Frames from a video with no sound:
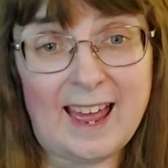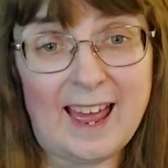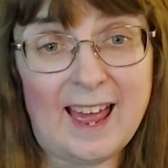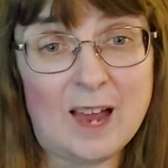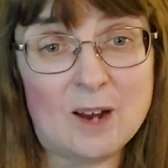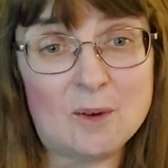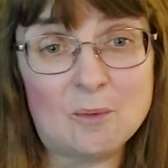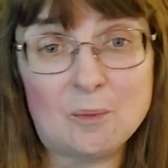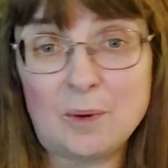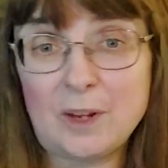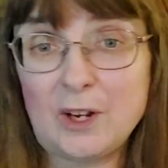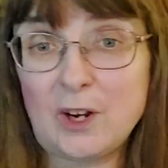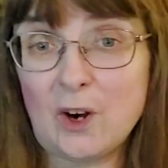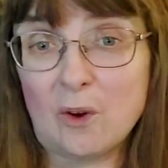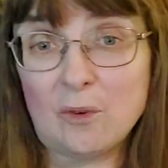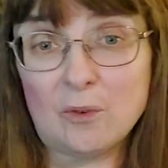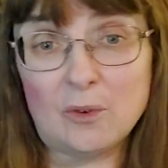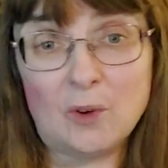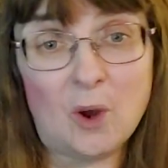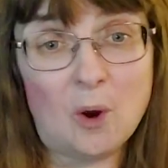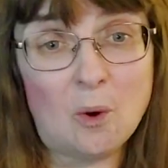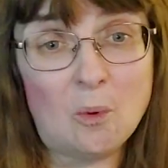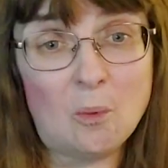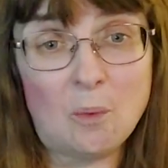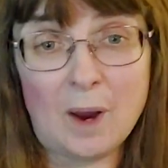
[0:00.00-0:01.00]
and we don't
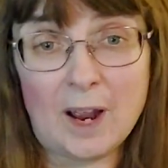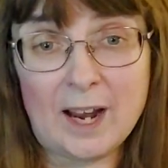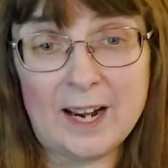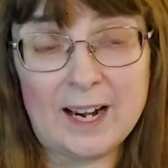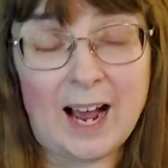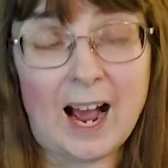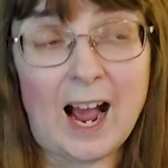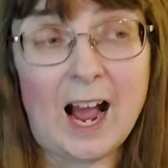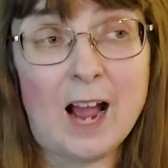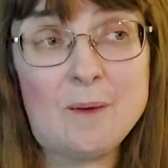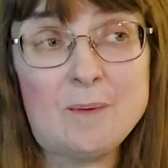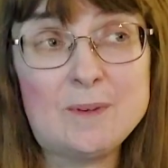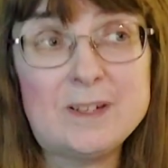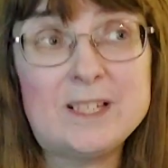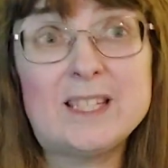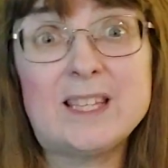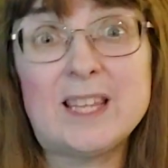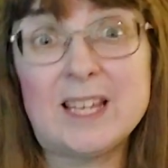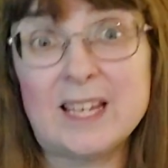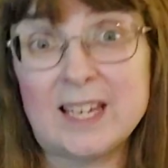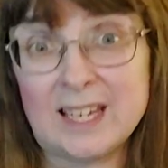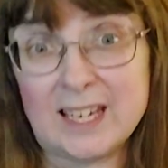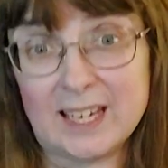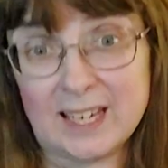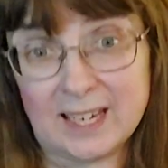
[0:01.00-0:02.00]
know when, I was
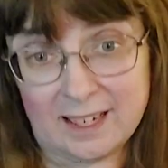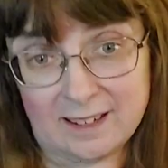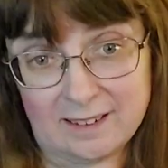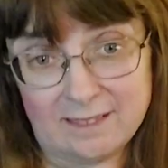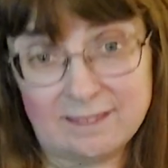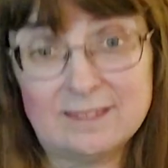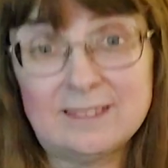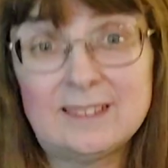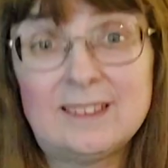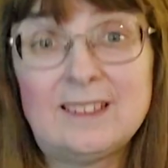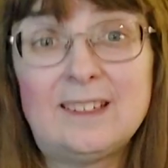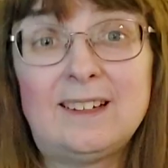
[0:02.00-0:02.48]
thinking